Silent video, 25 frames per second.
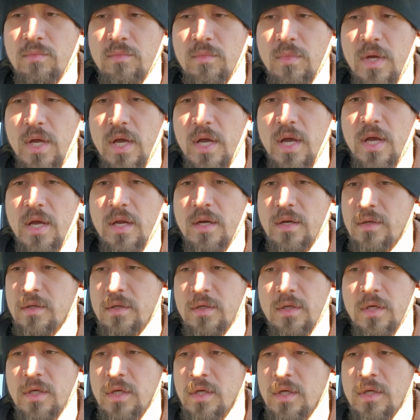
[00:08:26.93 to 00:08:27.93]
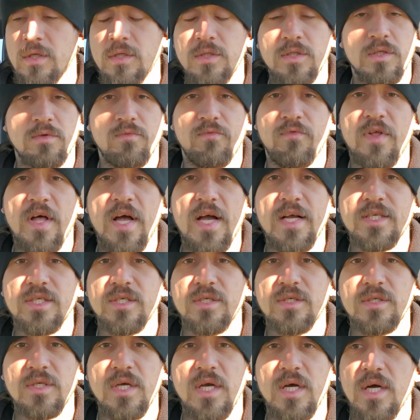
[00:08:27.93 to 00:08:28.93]
and just
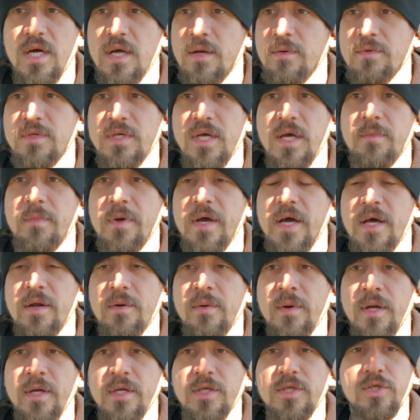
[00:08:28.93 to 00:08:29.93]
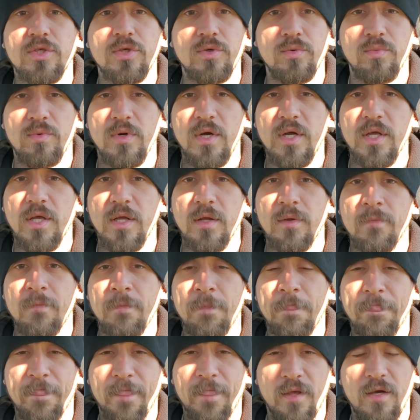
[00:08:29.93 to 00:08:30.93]
flashers on, dead battery, to running,
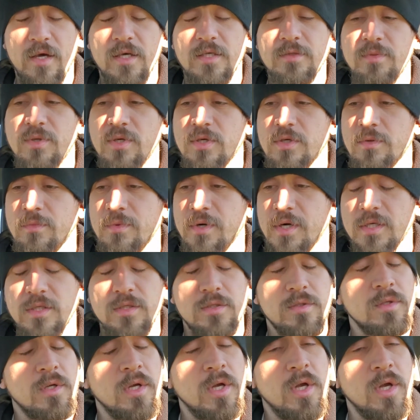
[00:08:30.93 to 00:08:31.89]
it cost me 100 bucks.